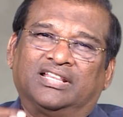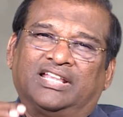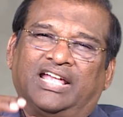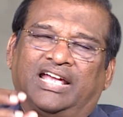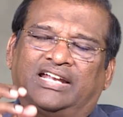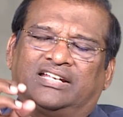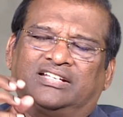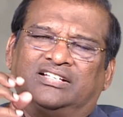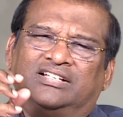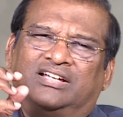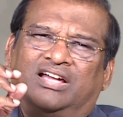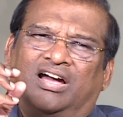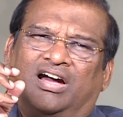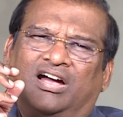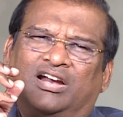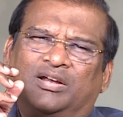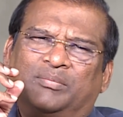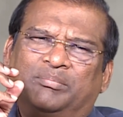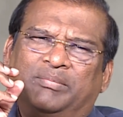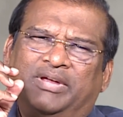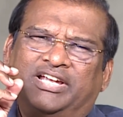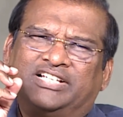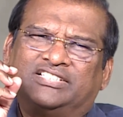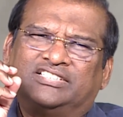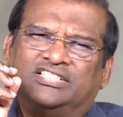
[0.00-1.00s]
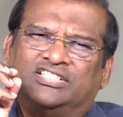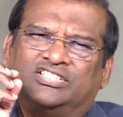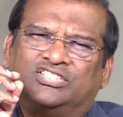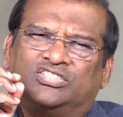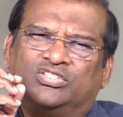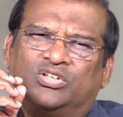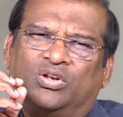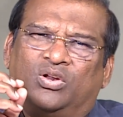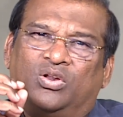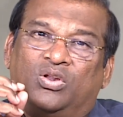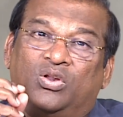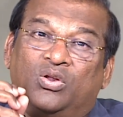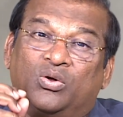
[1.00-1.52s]
that God makes us
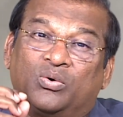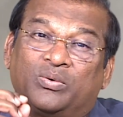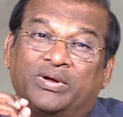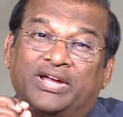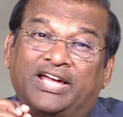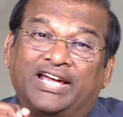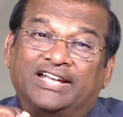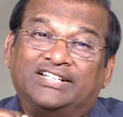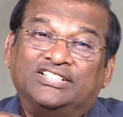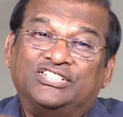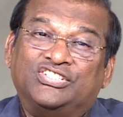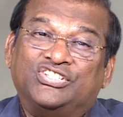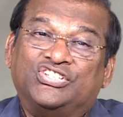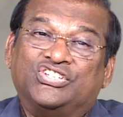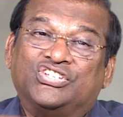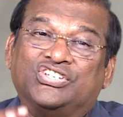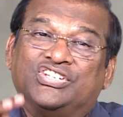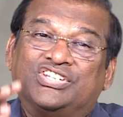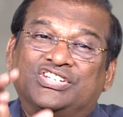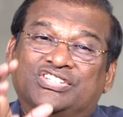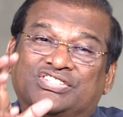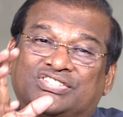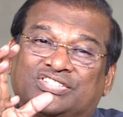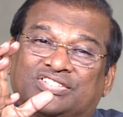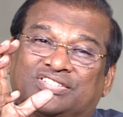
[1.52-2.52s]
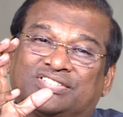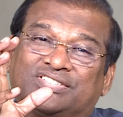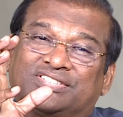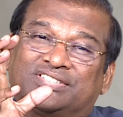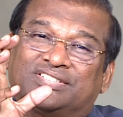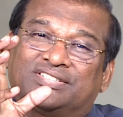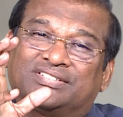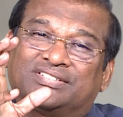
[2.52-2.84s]
to look at Jesus.